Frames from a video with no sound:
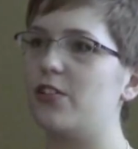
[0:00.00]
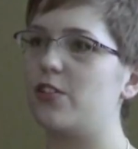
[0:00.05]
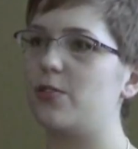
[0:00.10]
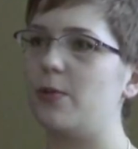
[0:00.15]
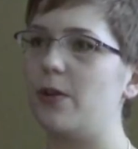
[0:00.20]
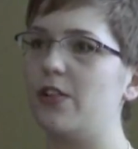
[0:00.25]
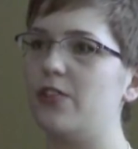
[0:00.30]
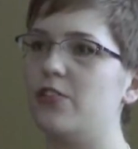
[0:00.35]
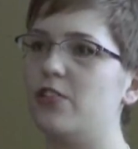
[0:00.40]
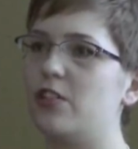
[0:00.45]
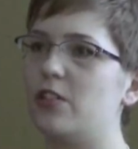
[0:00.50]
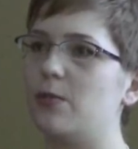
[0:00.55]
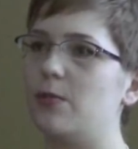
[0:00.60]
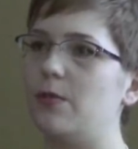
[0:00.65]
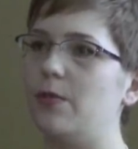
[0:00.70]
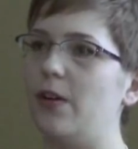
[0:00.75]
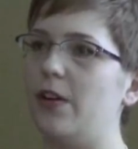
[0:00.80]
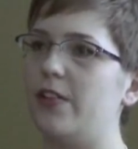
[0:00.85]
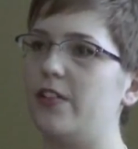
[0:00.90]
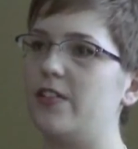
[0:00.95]
their sponsorship
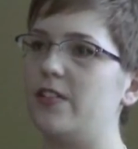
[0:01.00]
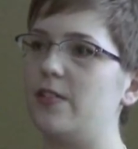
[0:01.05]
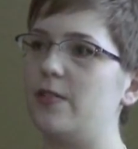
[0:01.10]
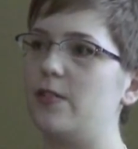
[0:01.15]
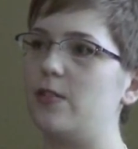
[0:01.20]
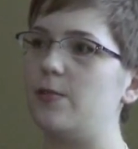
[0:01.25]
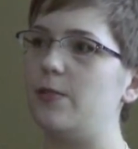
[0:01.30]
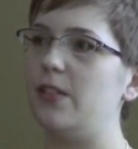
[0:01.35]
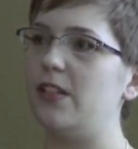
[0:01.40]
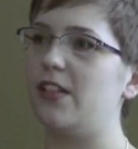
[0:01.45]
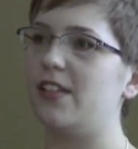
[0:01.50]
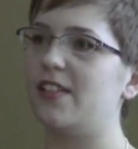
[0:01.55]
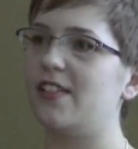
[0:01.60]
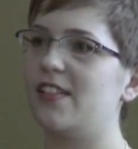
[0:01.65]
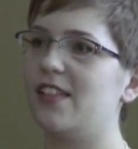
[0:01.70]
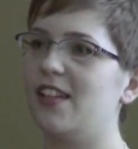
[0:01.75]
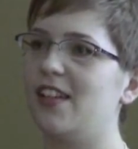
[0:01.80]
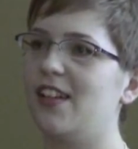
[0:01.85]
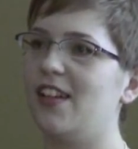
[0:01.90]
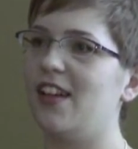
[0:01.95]
of Autism Speaks.
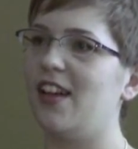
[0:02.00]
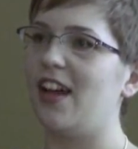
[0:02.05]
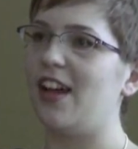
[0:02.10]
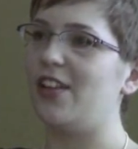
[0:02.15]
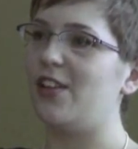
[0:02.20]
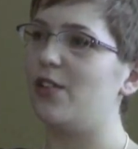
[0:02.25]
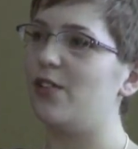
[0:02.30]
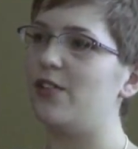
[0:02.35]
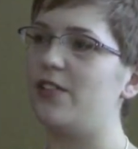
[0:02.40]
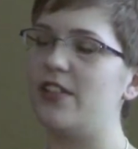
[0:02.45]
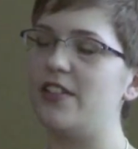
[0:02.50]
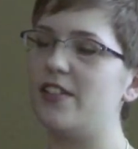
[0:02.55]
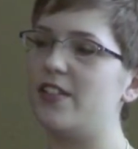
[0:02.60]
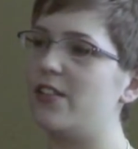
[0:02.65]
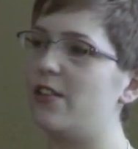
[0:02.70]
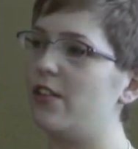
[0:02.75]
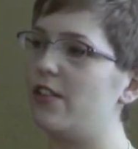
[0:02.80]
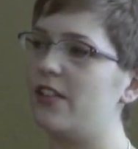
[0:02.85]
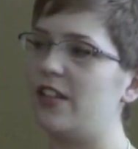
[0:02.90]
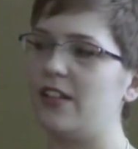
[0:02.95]
And you know, this
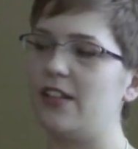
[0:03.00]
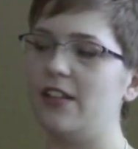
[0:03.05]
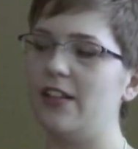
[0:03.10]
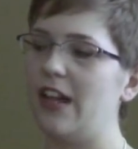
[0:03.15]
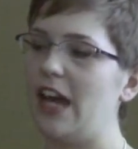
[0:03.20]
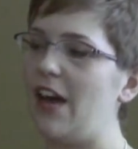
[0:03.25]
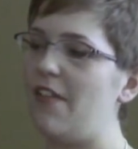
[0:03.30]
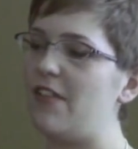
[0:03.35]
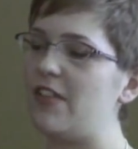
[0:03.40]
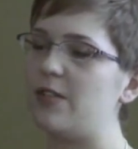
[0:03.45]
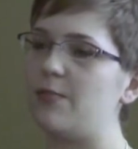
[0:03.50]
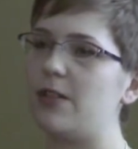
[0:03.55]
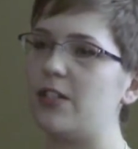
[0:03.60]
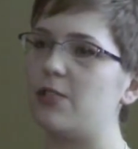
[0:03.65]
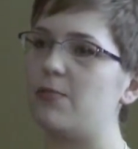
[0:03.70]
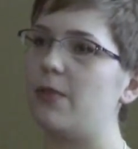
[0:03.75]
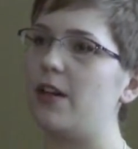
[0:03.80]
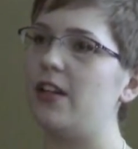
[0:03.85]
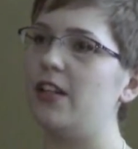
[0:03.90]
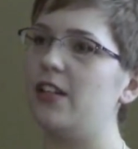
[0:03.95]
year they didn't have as much
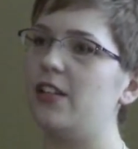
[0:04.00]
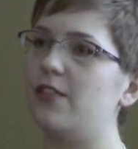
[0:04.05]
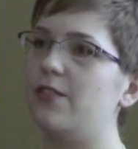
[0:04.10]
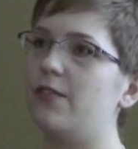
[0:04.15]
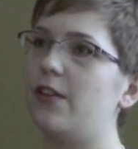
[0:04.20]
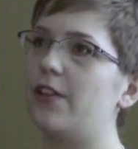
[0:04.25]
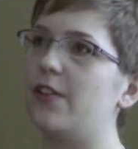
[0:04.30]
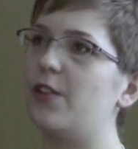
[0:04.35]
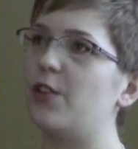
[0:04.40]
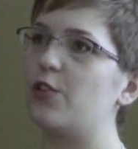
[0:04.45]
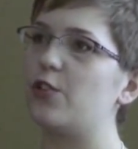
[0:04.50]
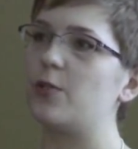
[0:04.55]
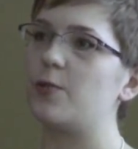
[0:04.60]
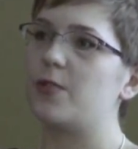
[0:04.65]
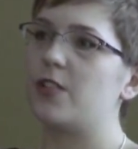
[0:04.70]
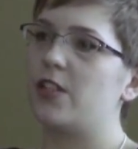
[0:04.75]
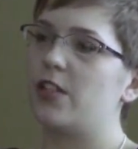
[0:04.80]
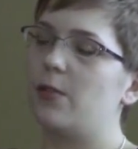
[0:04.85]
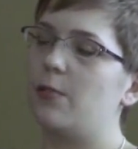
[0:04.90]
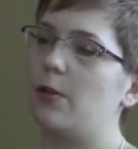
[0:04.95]
money to fund their
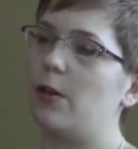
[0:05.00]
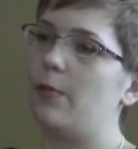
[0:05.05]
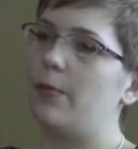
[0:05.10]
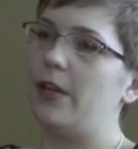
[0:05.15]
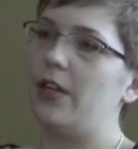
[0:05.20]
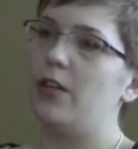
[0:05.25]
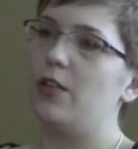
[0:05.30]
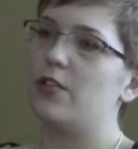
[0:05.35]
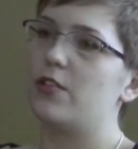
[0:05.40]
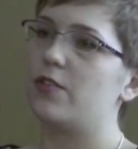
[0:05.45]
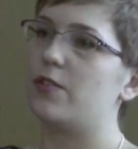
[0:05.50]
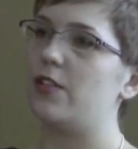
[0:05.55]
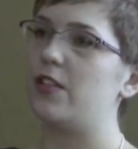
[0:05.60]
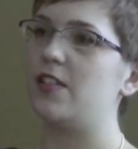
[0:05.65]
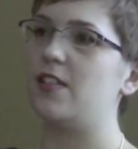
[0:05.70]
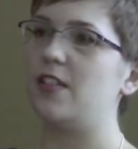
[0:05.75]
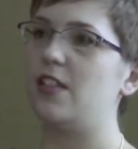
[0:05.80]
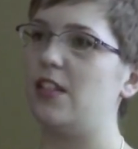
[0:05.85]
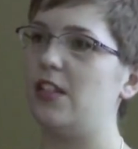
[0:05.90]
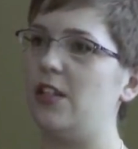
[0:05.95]
trips to the Barbados for the
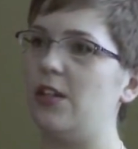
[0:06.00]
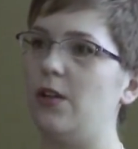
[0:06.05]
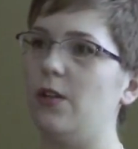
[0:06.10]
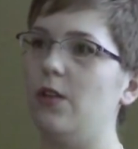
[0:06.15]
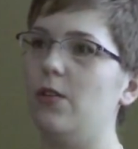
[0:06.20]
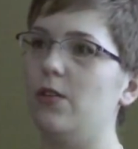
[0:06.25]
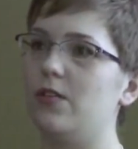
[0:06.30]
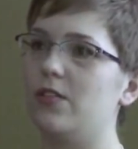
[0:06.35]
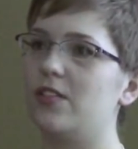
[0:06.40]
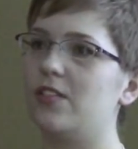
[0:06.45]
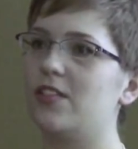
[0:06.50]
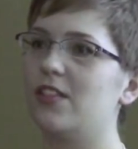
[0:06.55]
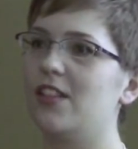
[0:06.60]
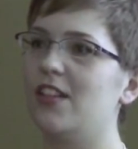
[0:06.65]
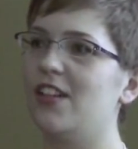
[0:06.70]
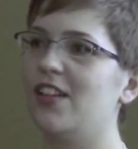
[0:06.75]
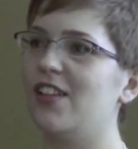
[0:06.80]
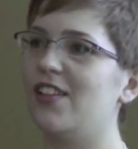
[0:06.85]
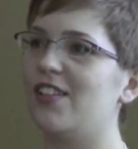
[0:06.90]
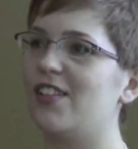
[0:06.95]
CEOs.
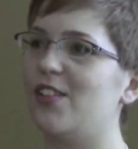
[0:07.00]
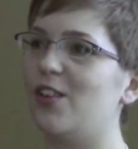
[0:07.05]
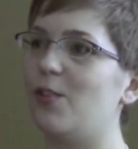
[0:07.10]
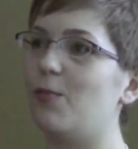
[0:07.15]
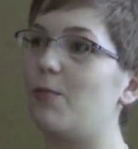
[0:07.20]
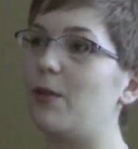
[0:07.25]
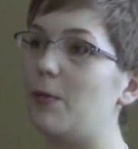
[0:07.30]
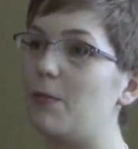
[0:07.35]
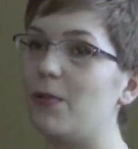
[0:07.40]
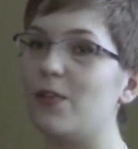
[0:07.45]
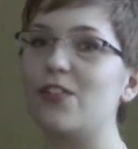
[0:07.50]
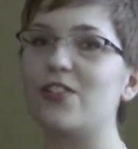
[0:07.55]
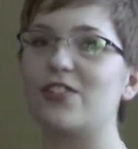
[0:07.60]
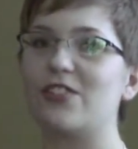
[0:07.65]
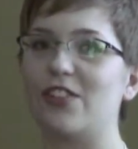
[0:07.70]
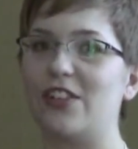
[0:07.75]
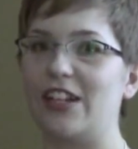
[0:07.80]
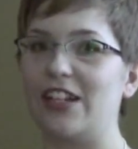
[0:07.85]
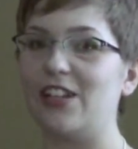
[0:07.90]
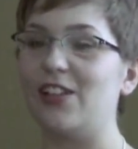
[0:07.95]
So people are
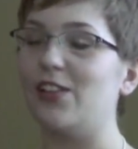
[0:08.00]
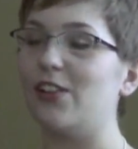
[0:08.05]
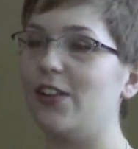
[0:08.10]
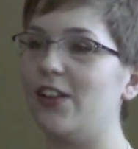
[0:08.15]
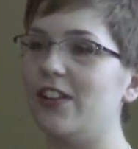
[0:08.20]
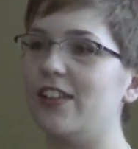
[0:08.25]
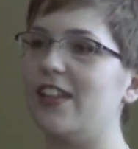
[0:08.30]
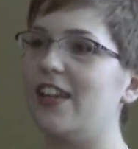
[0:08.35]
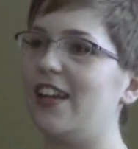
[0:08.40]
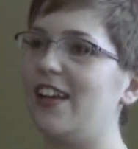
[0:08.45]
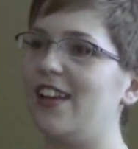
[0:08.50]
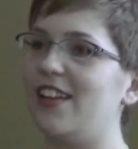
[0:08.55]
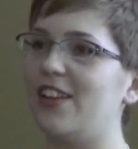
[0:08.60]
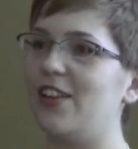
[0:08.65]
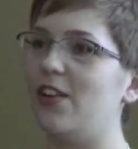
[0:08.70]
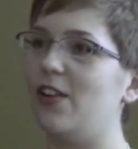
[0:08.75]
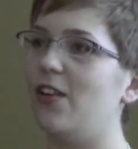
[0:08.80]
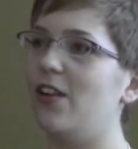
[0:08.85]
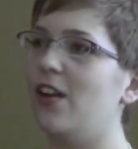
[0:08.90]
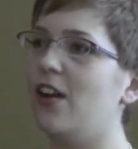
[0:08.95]
starting to learn that, you
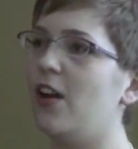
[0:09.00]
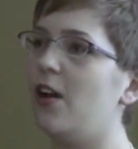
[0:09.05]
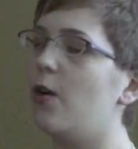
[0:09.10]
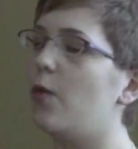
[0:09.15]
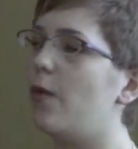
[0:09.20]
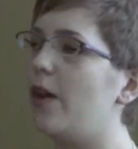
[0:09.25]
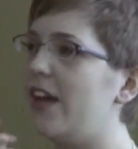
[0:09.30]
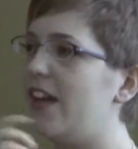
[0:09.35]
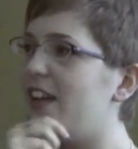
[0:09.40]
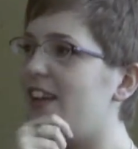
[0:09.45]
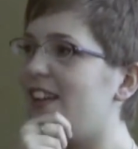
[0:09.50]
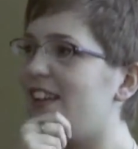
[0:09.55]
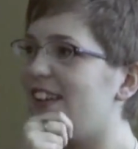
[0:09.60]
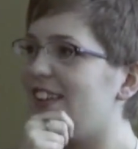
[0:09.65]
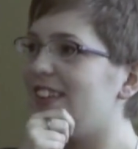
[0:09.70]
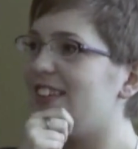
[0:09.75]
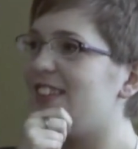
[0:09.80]
know, So wait, crippling